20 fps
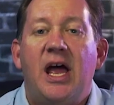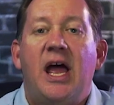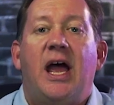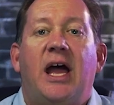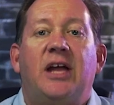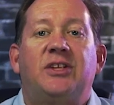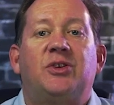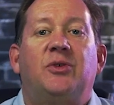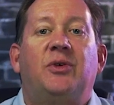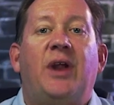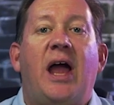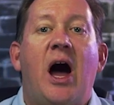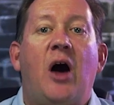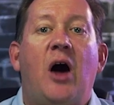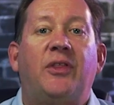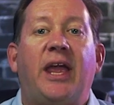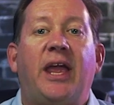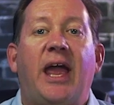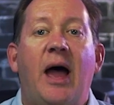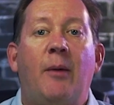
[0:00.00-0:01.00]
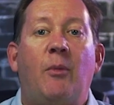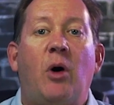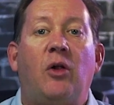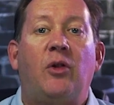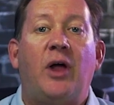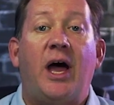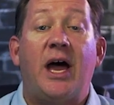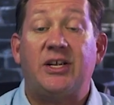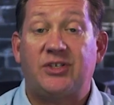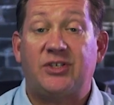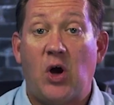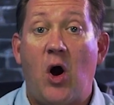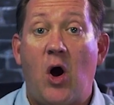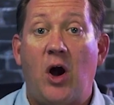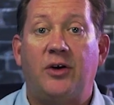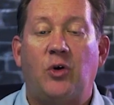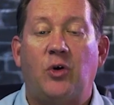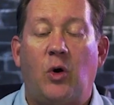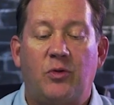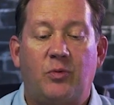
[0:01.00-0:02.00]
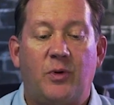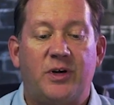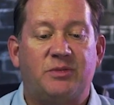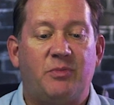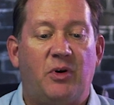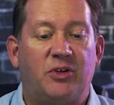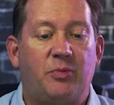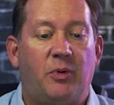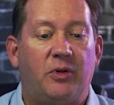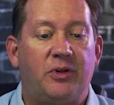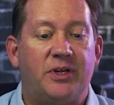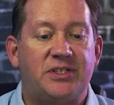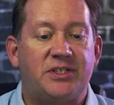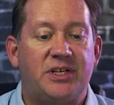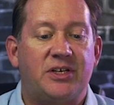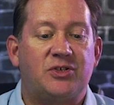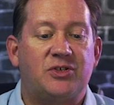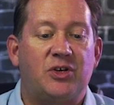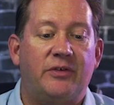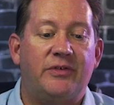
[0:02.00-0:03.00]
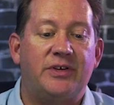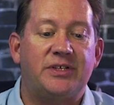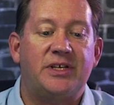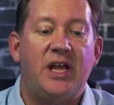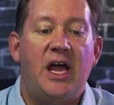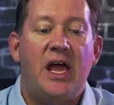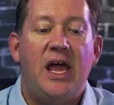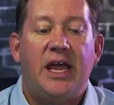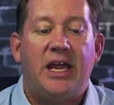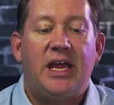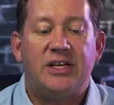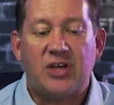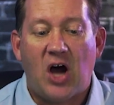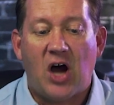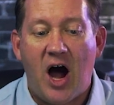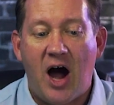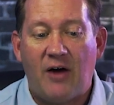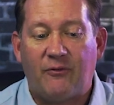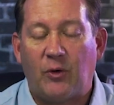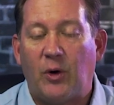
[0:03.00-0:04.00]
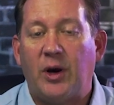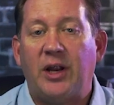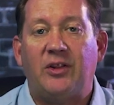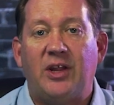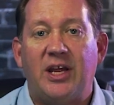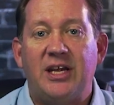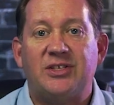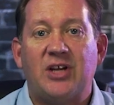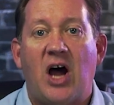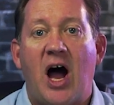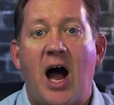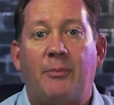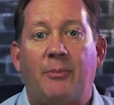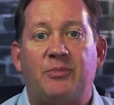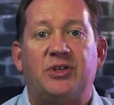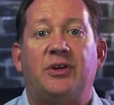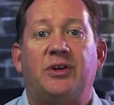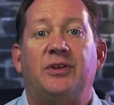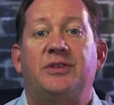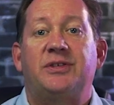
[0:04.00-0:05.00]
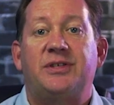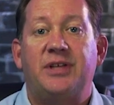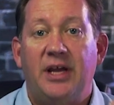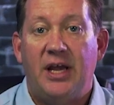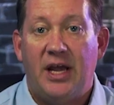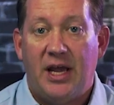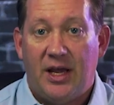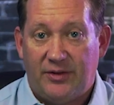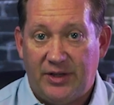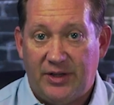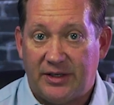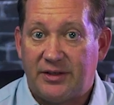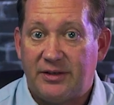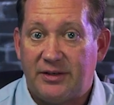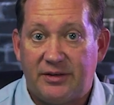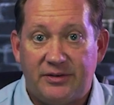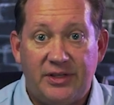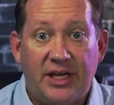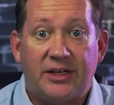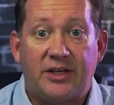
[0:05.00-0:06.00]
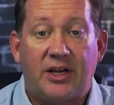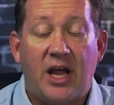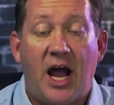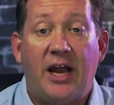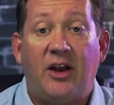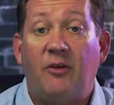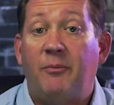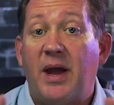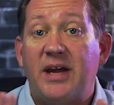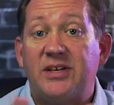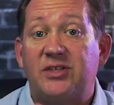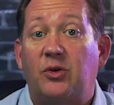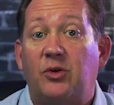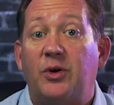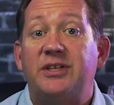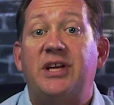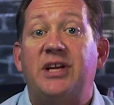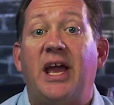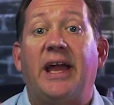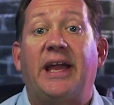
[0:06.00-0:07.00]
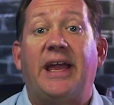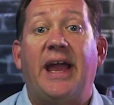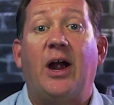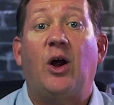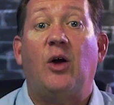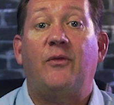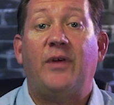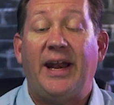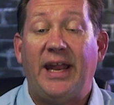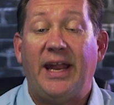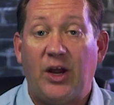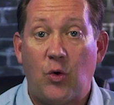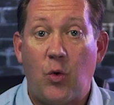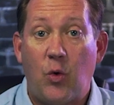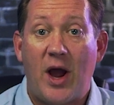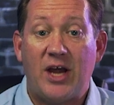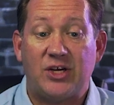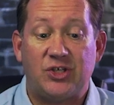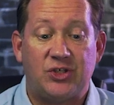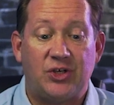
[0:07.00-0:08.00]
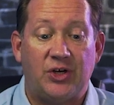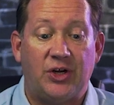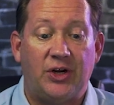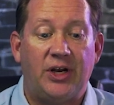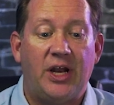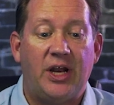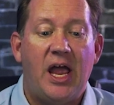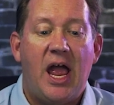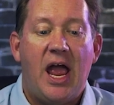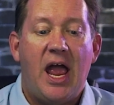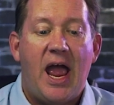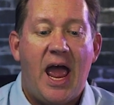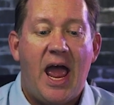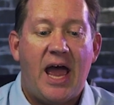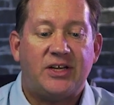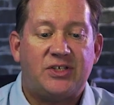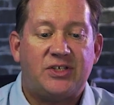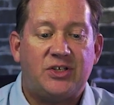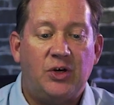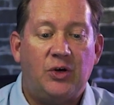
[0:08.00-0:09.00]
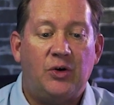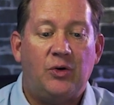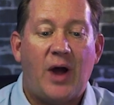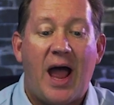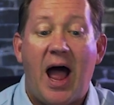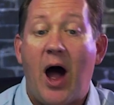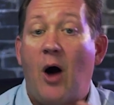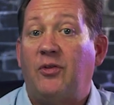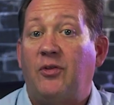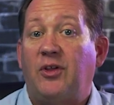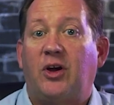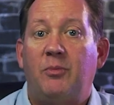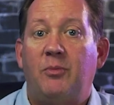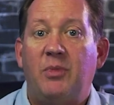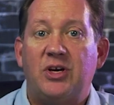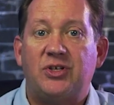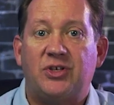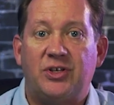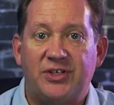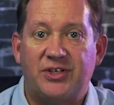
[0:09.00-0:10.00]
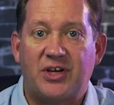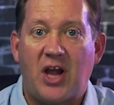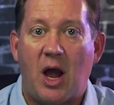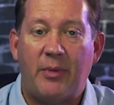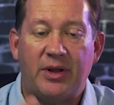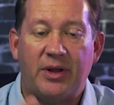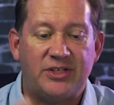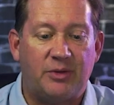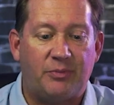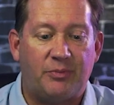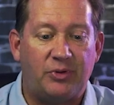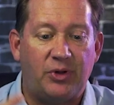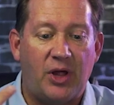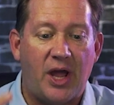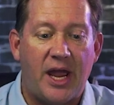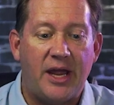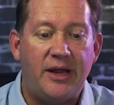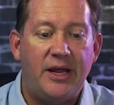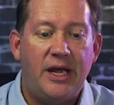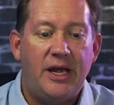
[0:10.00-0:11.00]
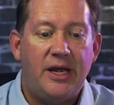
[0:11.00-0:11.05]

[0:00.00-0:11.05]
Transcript: And so now the MLS, our Northwest Multiple Listing Service, is offering these options that kind of basically take care of any question as to how the commissions come into play.